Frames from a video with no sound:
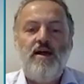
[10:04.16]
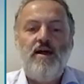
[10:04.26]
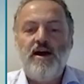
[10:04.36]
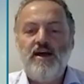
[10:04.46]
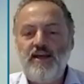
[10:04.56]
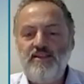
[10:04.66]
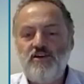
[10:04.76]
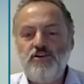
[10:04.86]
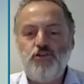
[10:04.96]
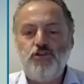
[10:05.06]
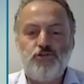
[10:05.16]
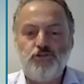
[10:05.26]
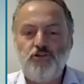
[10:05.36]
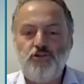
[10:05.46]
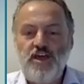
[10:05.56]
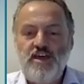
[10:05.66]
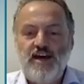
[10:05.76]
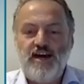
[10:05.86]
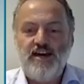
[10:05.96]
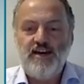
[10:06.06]
And then there is also
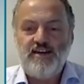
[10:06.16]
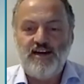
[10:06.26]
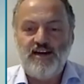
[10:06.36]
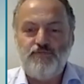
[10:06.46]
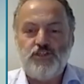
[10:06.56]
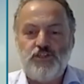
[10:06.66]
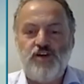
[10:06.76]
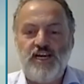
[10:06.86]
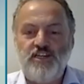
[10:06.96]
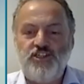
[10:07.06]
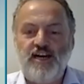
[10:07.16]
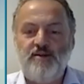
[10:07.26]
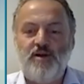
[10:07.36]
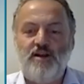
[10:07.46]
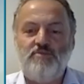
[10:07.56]
a kind of a strange animal,